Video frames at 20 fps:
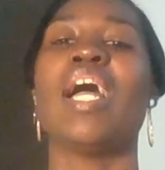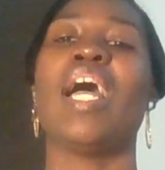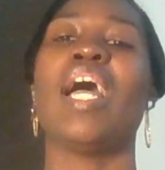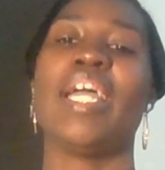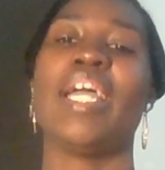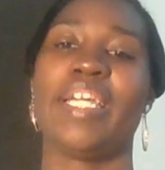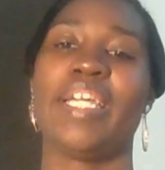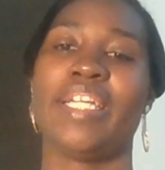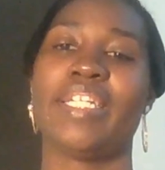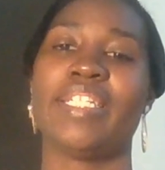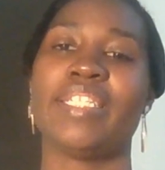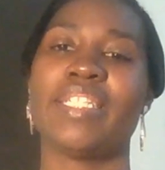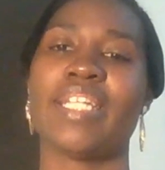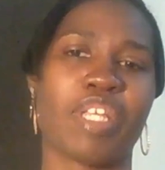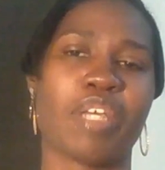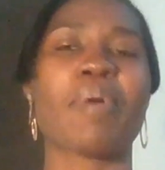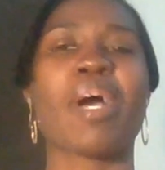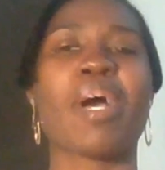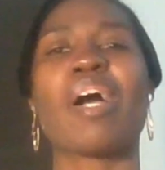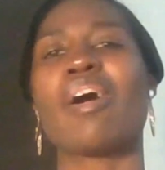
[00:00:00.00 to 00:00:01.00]
And
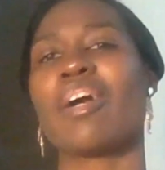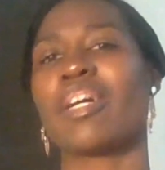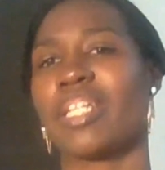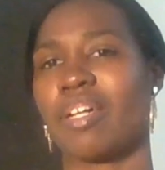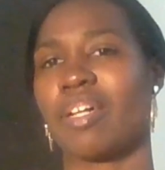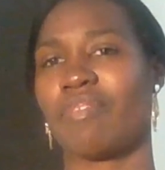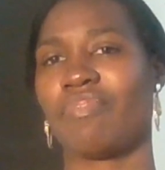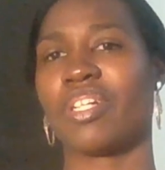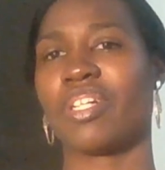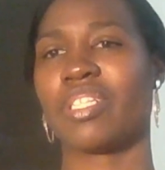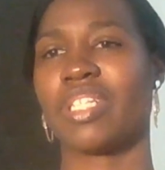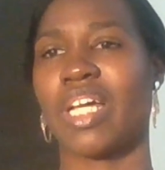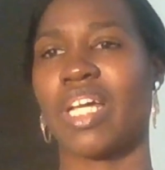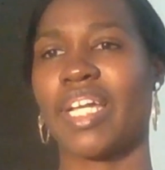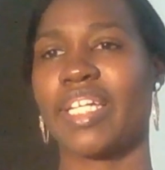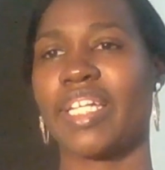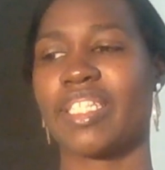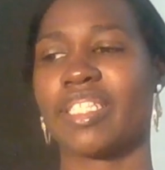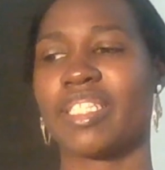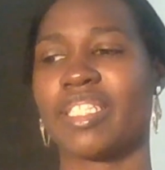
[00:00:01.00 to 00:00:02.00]
in my heart, I felt
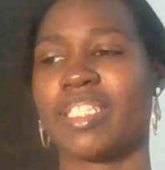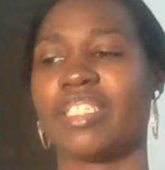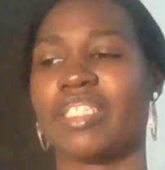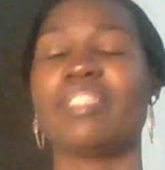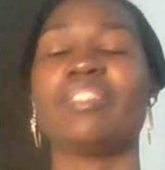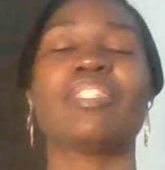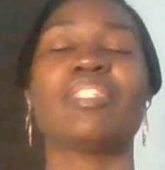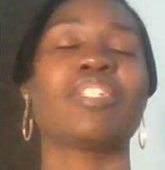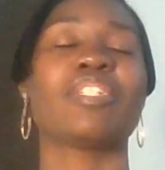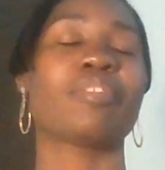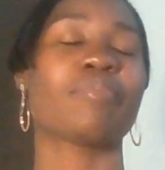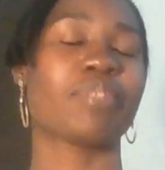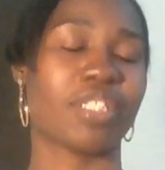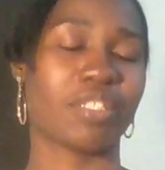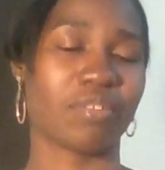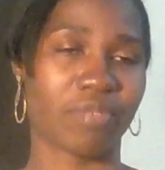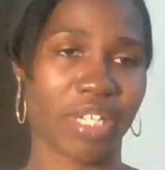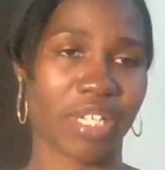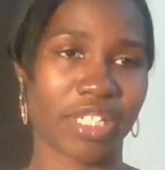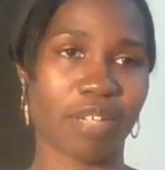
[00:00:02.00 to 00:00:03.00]
like, it was
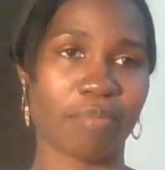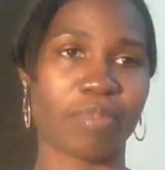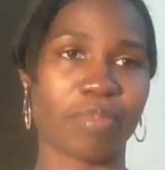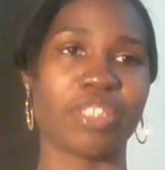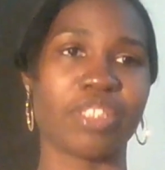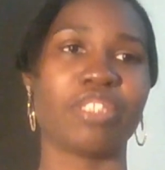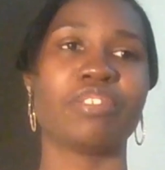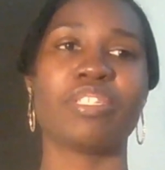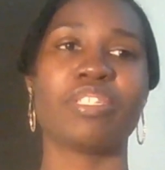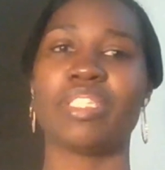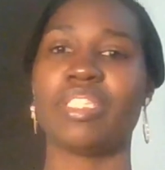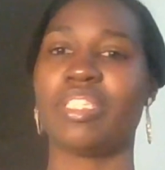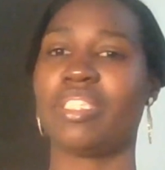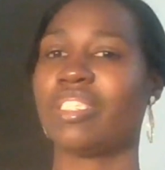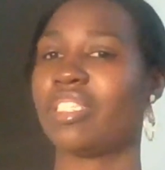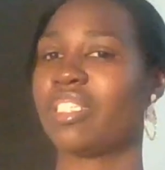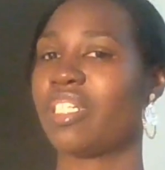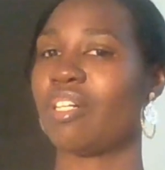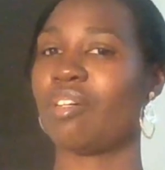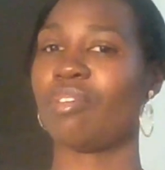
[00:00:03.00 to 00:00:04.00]
the right opportunity
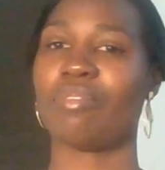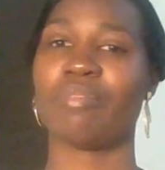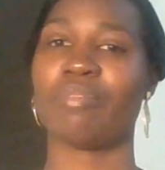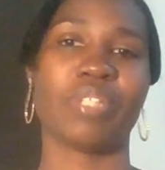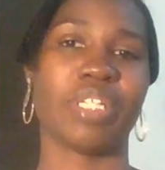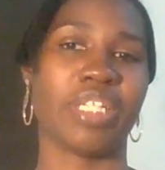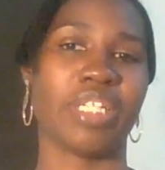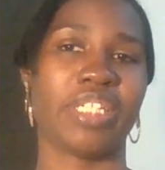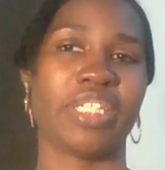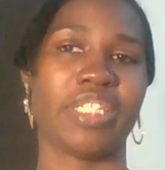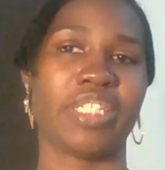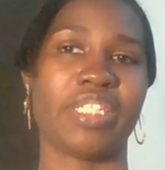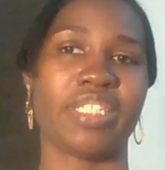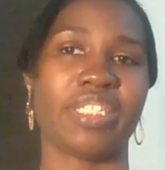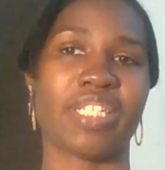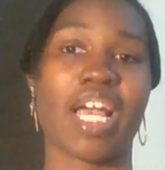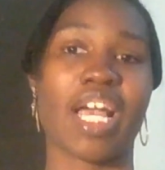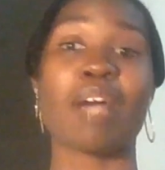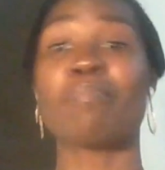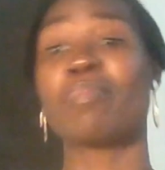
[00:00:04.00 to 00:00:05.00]
to go.
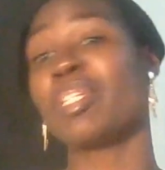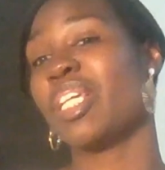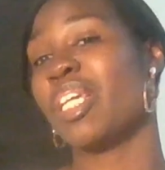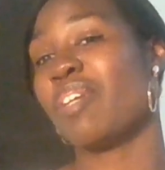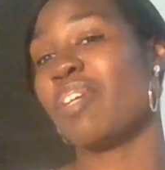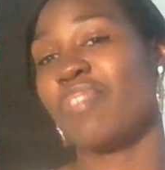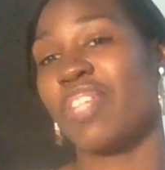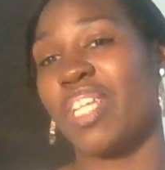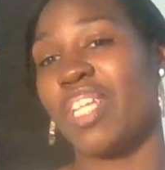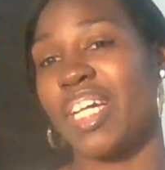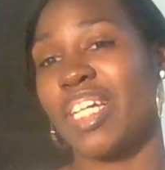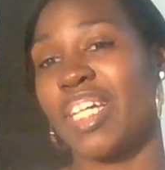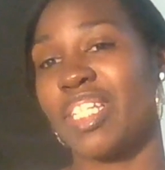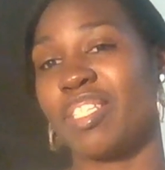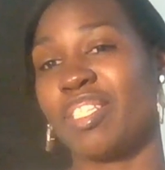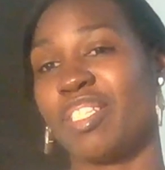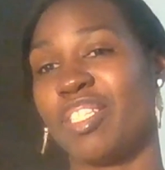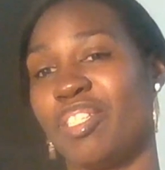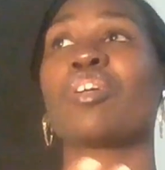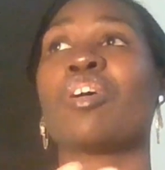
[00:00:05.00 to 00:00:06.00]
And I believe
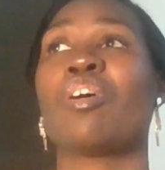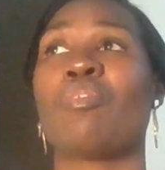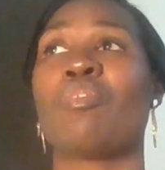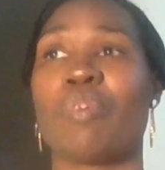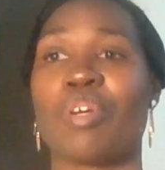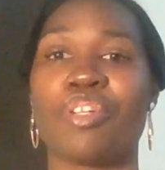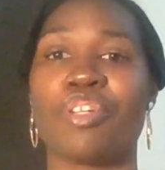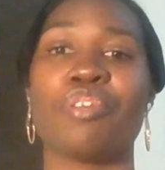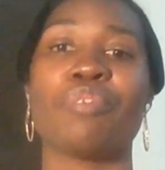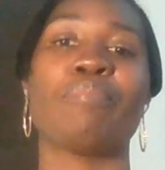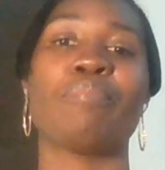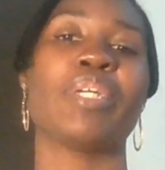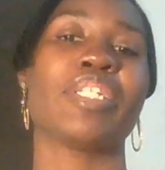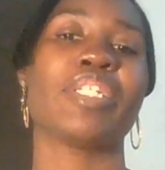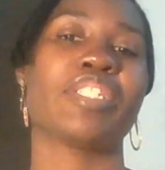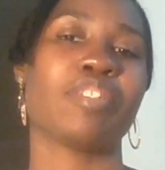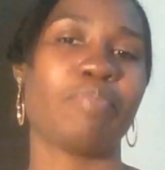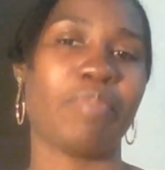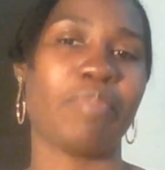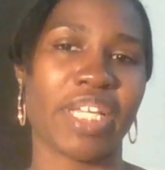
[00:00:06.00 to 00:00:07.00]
that you go where you're
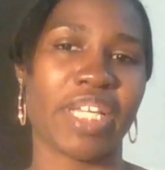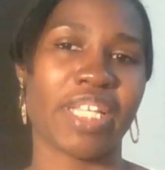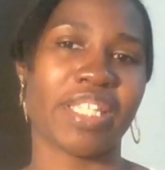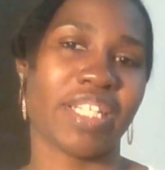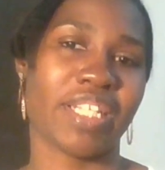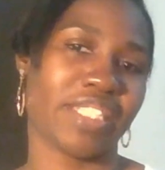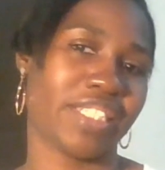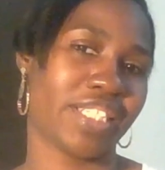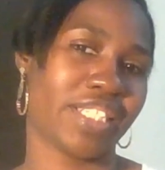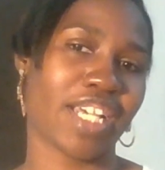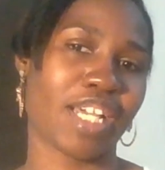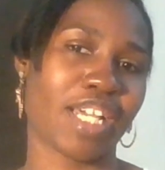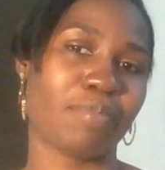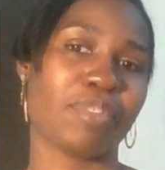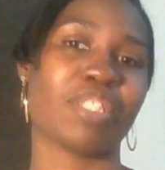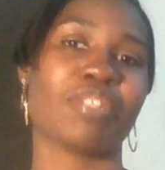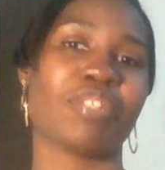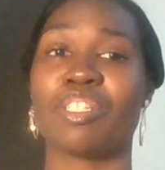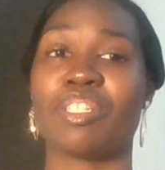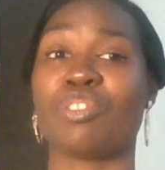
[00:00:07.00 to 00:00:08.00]
meant to be at that time.
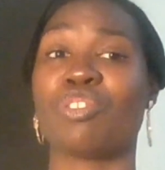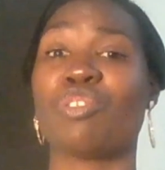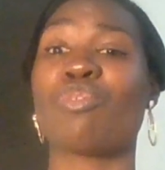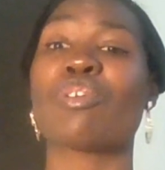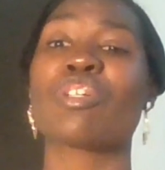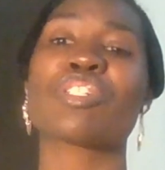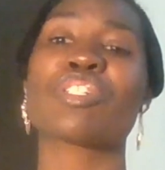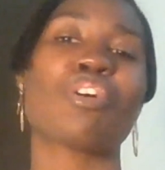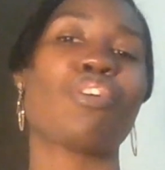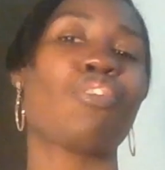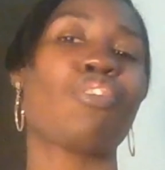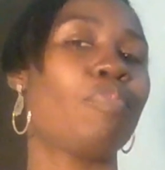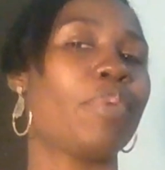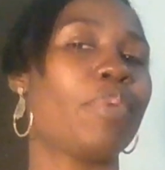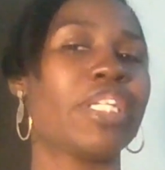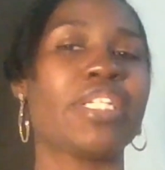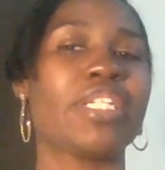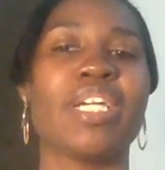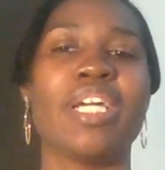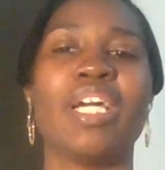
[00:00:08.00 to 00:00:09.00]
So the doors
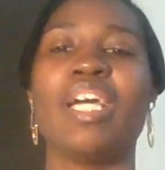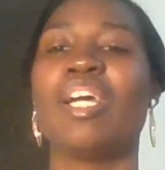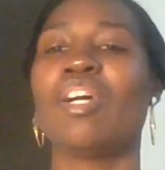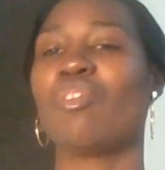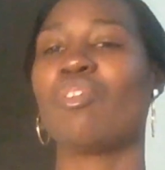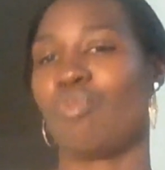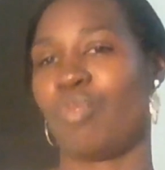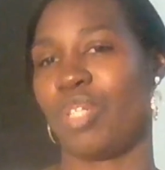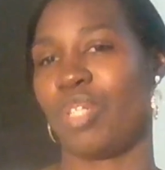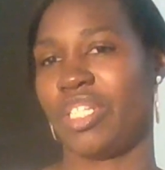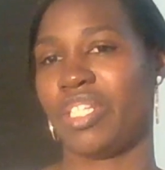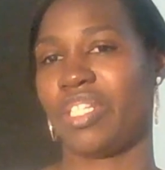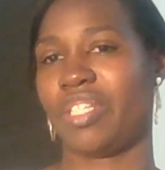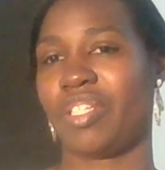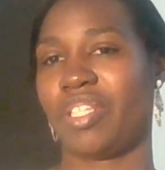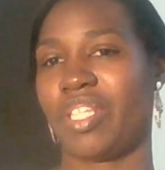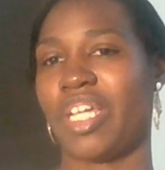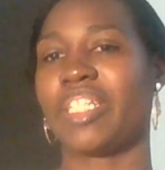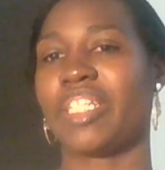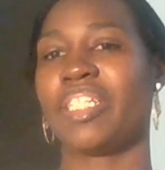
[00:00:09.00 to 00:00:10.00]
open
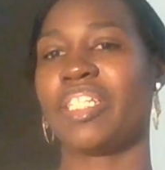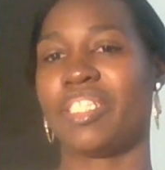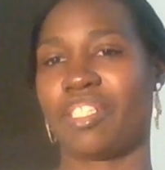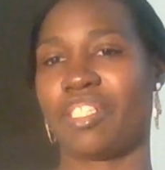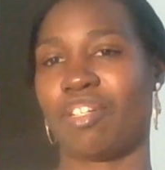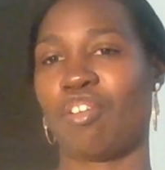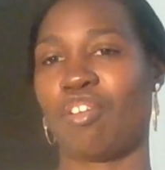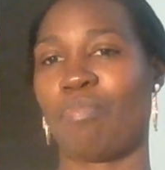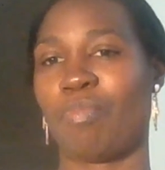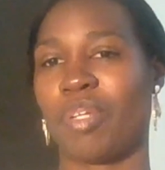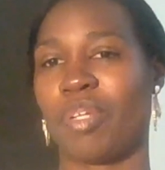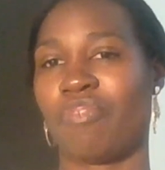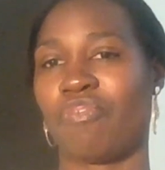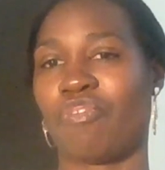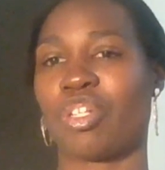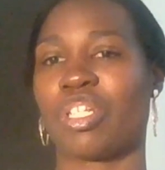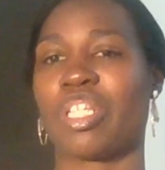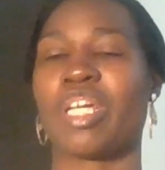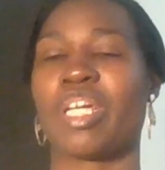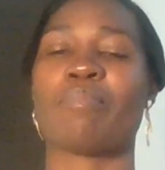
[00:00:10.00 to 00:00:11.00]
when they need to open
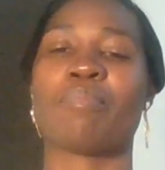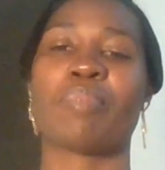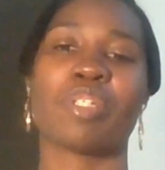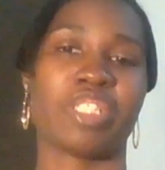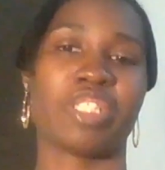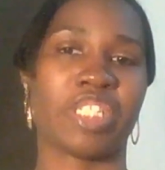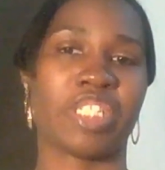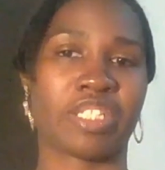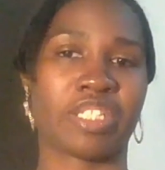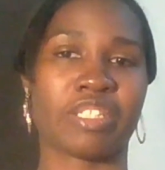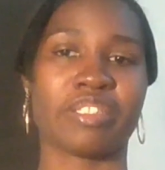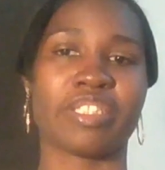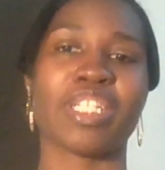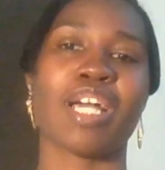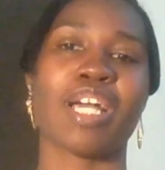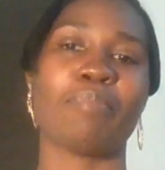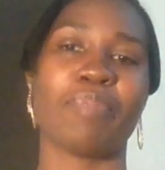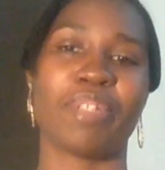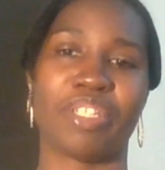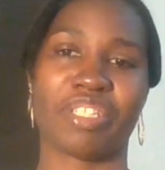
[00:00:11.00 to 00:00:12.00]
for that particular
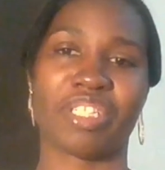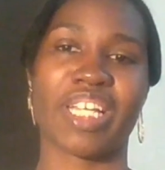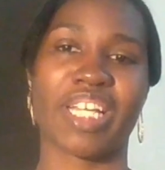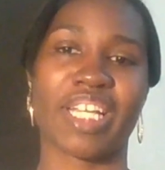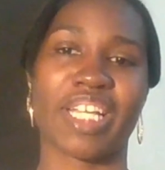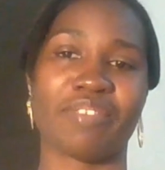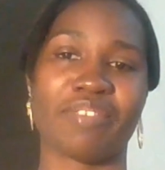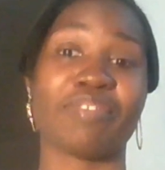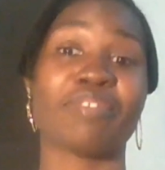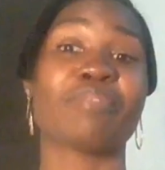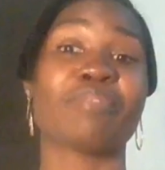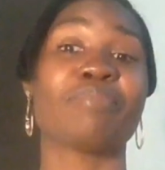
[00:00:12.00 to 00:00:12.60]
time in your life.